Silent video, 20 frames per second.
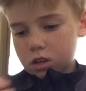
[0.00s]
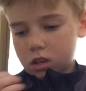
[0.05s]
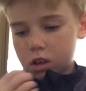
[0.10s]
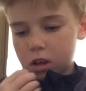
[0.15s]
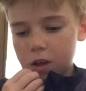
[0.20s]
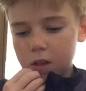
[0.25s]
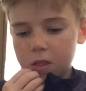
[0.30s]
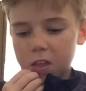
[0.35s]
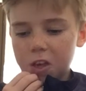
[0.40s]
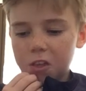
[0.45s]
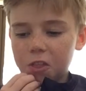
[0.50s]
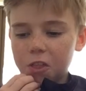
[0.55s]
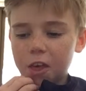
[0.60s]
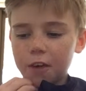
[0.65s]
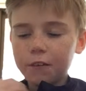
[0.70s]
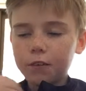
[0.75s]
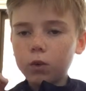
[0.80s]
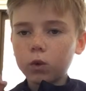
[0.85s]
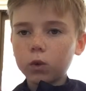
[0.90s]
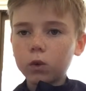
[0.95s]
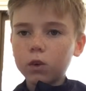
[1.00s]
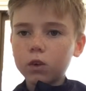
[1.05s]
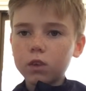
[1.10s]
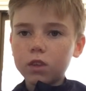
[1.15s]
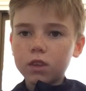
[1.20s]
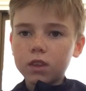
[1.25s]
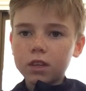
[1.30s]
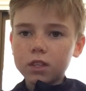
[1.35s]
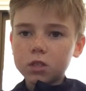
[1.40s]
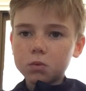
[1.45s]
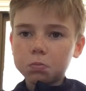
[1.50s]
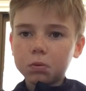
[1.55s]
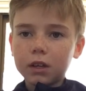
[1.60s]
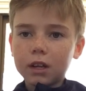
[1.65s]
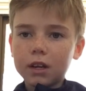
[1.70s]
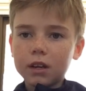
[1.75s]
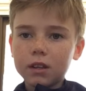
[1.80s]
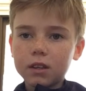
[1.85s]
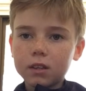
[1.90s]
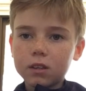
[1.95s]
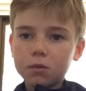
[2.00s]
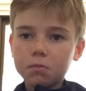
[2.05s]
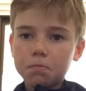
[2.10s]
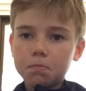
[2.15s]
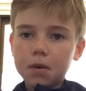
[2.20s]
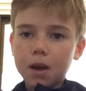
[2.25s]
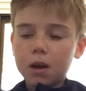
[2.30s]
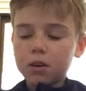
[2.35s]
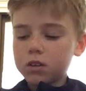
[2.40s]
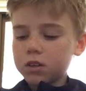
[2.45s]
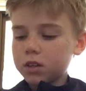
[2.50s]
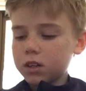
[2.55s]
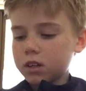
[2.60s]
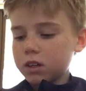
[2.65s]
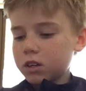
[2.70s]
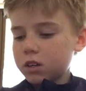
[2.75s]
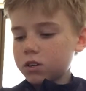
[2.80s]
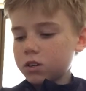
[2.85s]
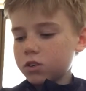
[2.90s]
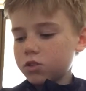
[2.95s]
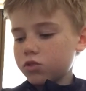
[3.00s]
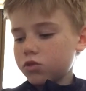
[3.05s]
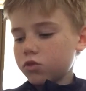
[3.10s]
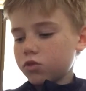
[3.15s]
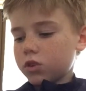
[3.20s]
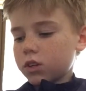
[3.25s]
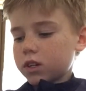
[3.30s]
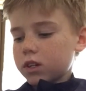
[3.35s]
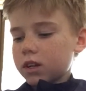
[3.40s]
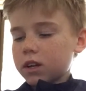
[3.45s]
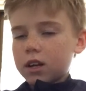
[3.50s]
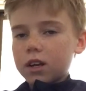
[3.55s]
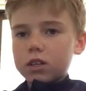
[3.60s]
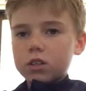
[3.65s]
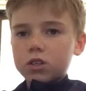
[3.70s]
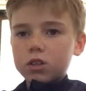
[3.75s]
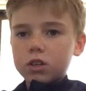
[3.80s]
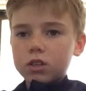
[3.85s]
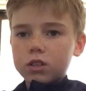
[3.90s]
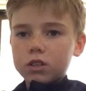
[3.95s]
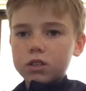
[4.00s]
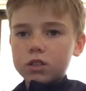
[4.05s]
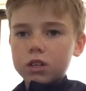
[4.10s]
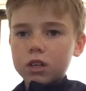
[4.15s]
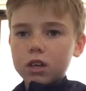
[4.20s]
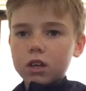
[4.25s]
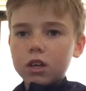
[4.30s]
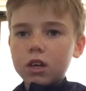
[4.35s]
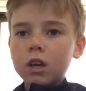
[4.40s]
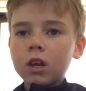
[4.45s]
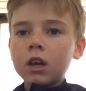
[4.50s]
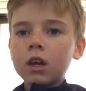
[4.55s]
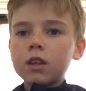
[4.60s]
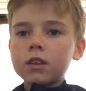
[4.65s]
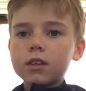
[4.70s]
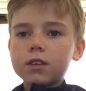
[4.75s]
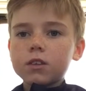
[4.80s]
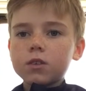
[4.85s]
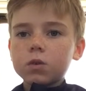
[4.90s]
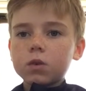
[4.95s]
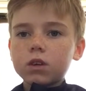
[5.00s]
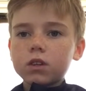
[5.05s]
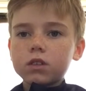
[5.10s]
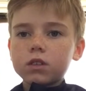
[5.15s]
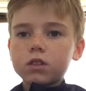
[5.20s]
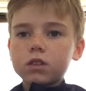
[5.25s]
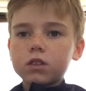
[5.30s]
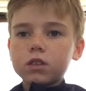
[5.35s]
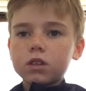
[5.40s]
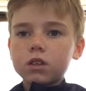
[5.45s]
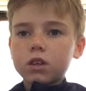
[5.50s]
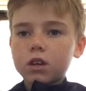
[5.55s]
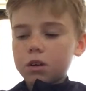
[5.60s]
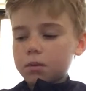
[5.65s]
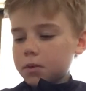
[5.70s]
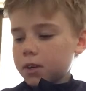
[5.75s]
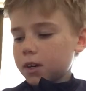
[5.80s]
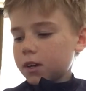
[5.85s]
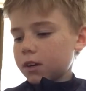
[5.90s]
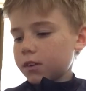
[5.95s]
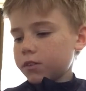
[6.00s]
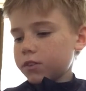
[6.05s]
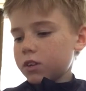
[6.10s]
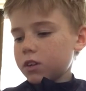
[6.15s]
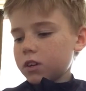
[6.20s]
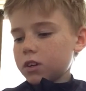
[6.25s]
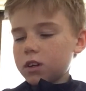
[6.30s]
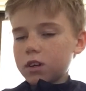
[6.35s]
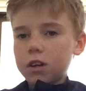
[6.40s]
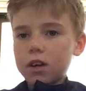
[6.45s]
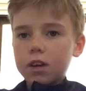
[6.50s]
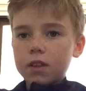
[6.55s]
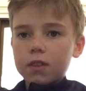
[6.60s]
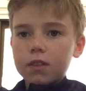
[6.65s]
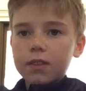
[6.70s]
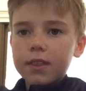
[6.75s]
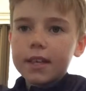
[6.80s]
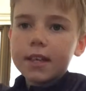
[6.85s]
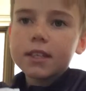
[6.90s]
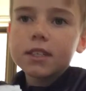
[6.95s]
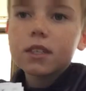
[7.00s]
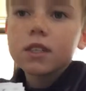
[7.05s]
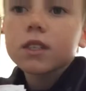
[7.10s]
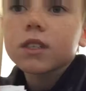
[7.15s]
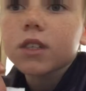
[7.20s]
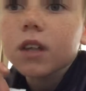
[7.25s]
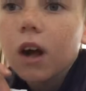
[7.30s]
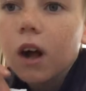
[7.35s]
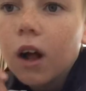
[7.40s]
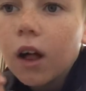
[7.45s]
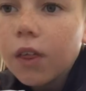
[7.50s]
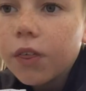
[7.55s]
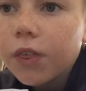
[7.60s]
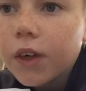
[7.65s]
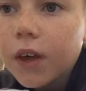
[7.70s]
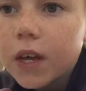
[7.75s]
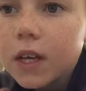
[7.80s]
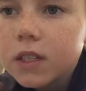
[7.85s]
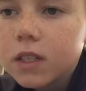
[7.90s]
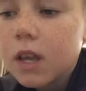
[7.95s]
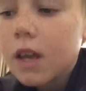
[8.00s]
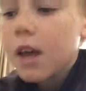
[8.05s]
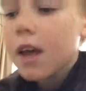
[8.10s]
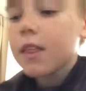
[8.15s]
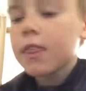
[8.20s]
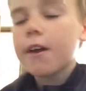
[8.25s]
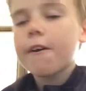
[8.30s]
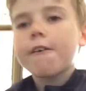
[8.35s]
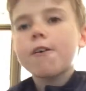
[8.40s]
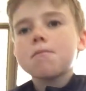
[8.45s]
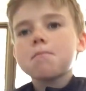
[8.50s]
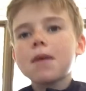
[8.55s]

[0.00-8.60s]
And then they fall on this planet that's about to get destroyed. As you can see, this one's coming after. And these star things, they are